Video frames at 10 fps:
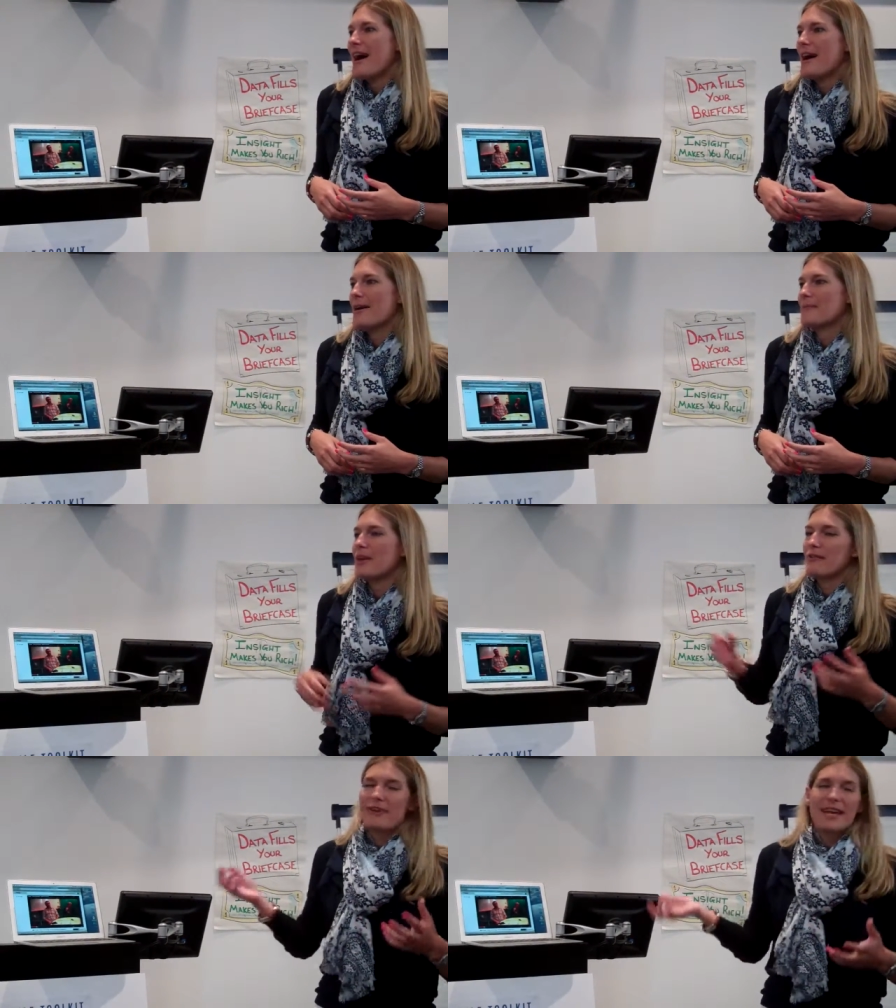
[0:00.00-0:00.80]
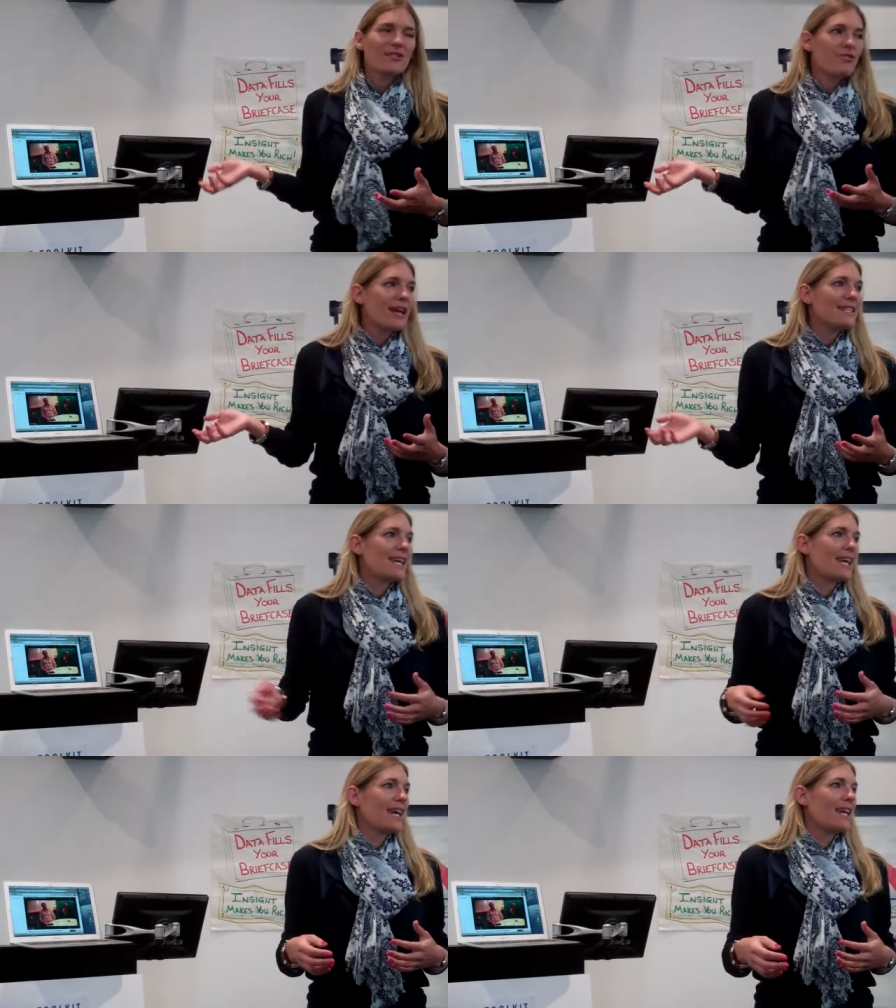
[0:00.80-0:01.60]
a fake train
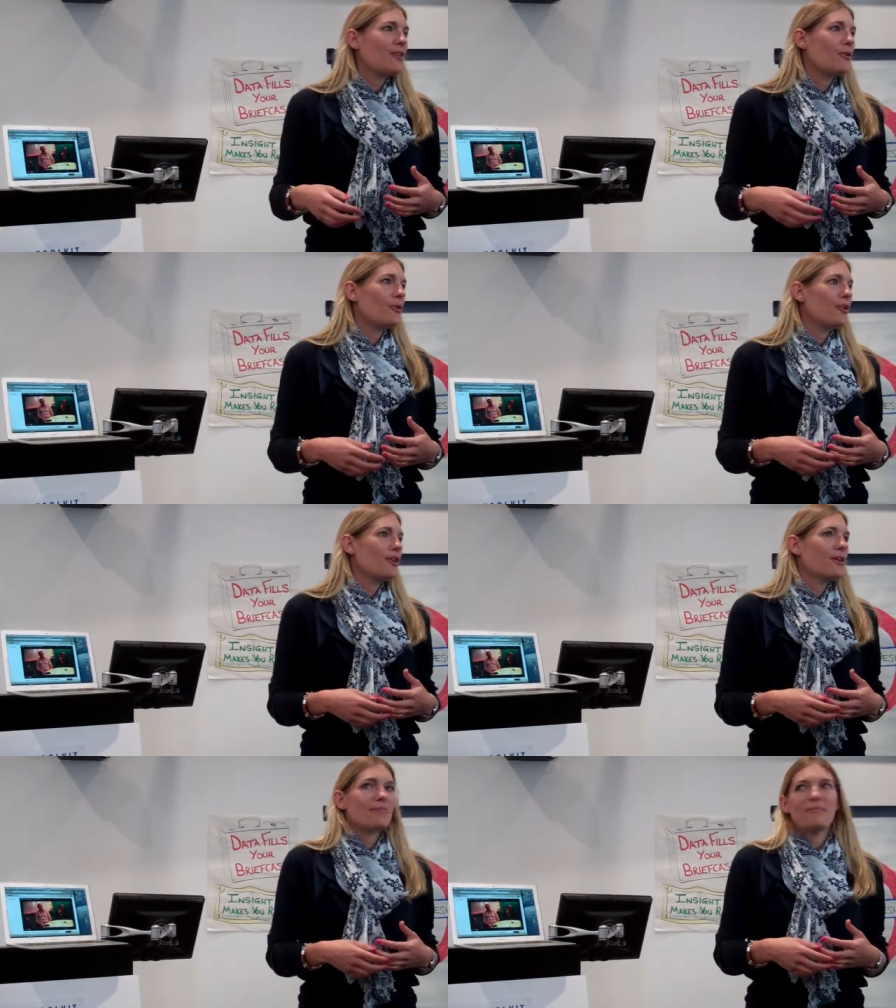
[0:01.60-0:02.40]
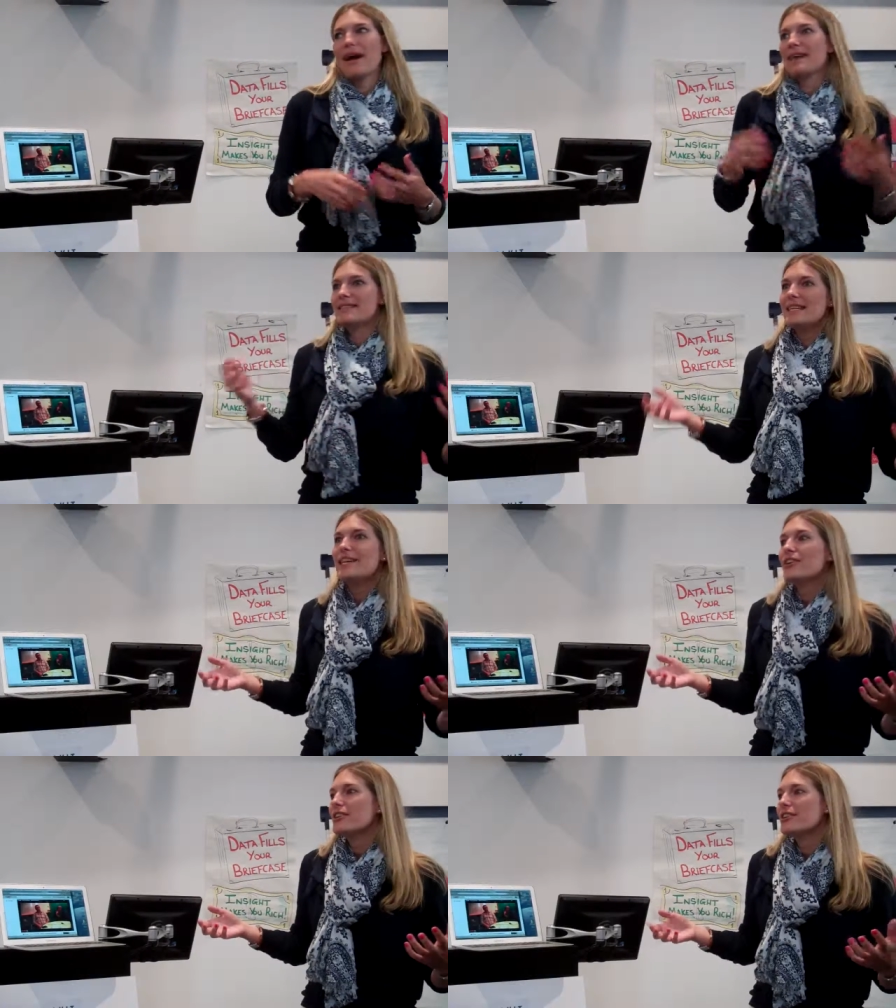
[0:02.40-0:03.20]
ticket or buying
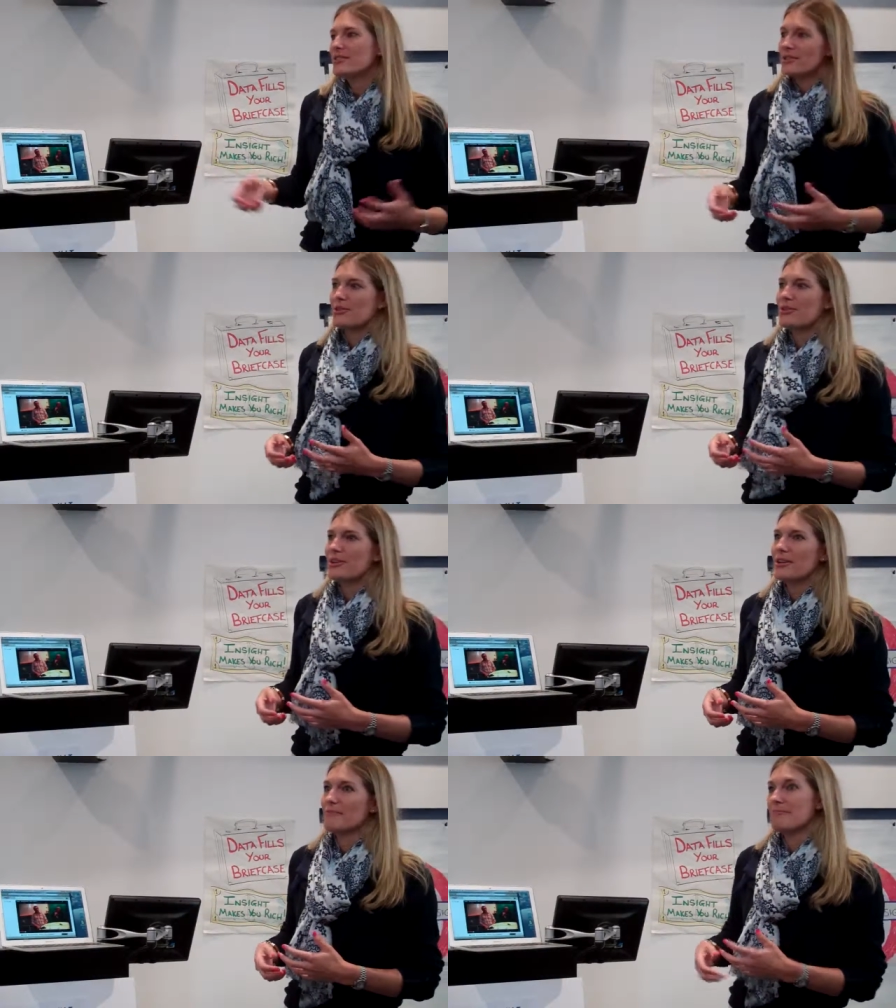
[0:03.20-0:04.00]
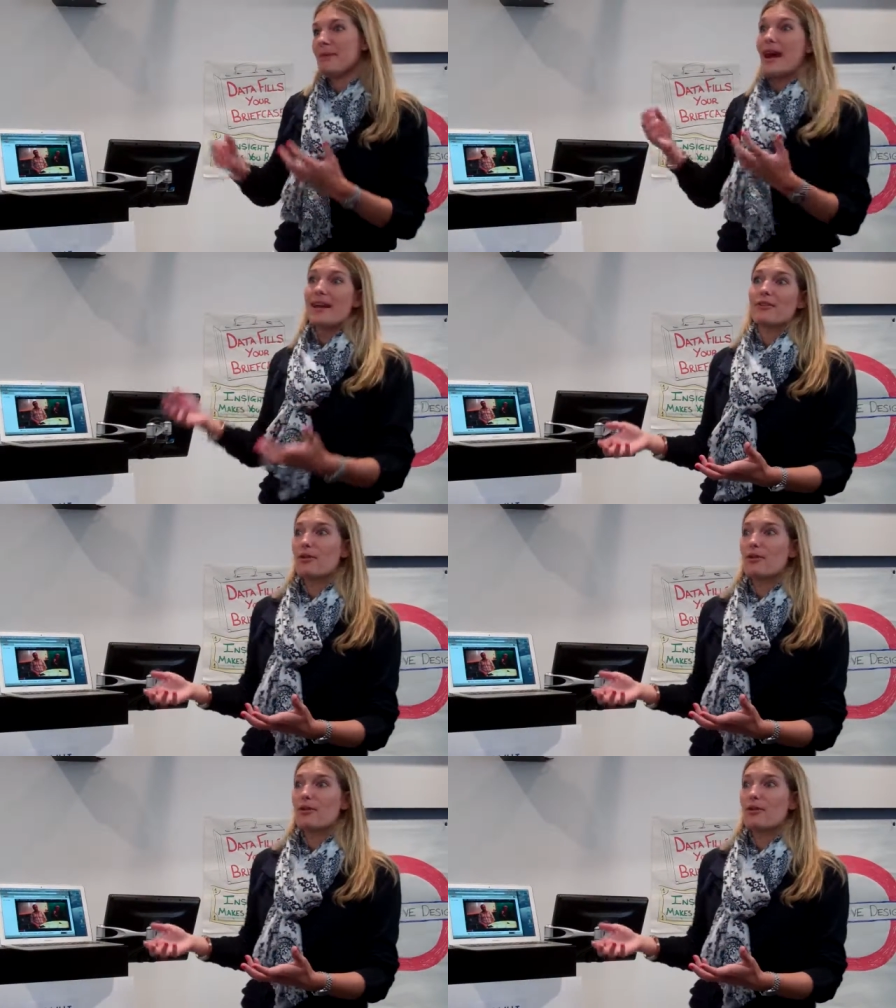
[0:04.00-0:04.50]
sneakers or buying